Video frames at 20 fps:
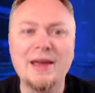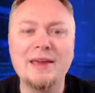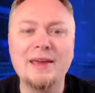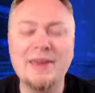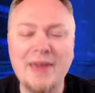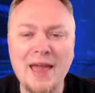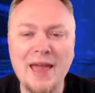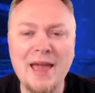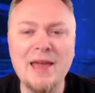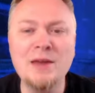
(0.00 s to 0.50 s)

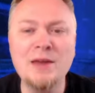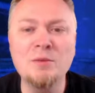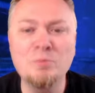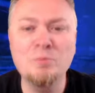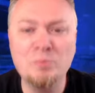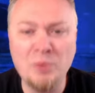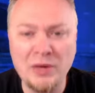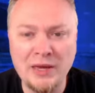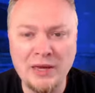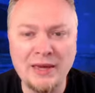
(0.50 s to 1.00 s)
can
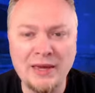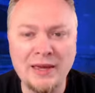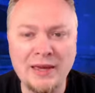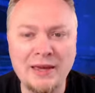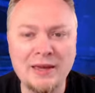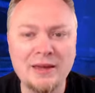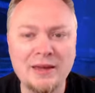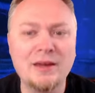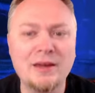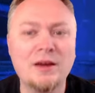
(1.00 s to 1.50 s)

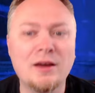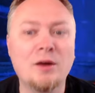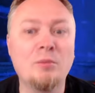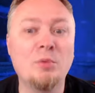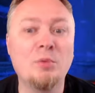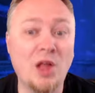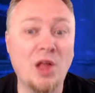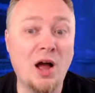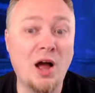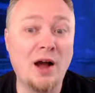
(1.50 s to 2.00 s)
be
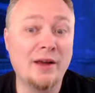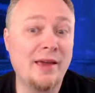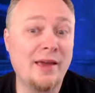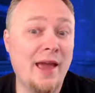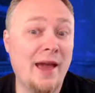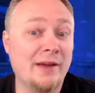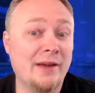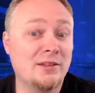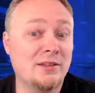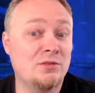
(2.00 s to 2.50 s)
block
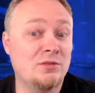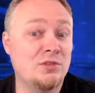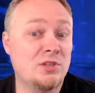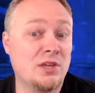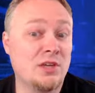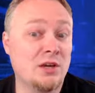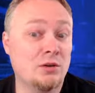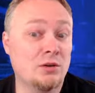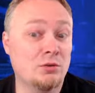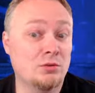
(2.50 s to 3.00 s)
active
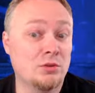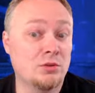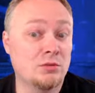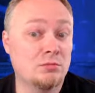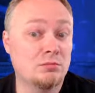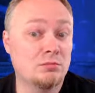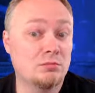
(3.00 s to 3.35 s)
skilled.